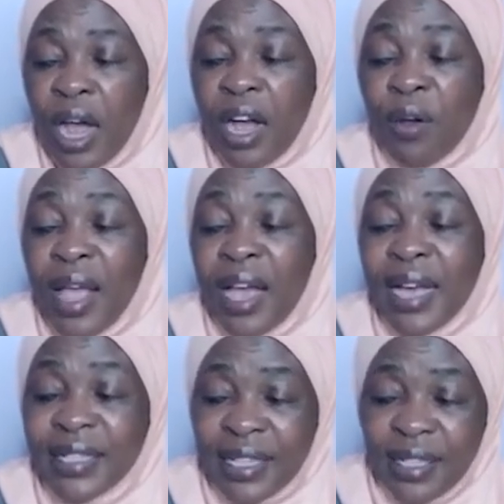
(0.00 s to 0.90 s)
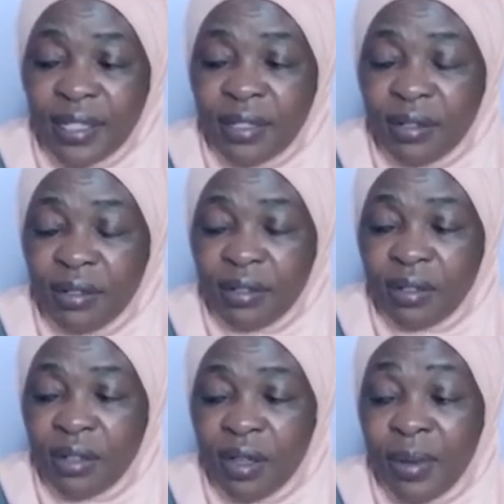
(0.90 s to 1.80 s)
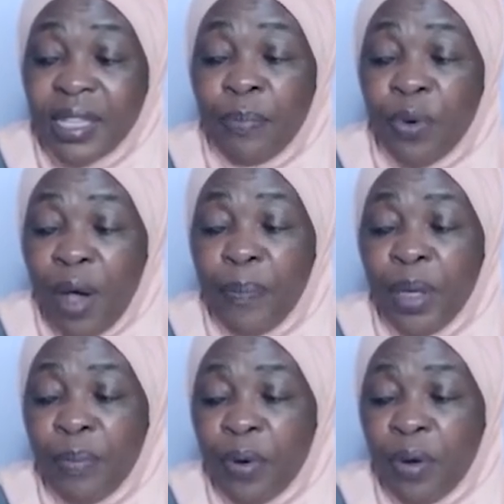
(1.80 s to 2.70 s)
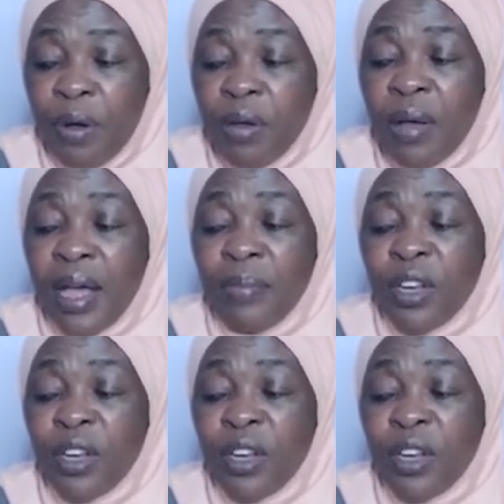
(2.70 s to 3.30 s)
acquire assets, but the poor people and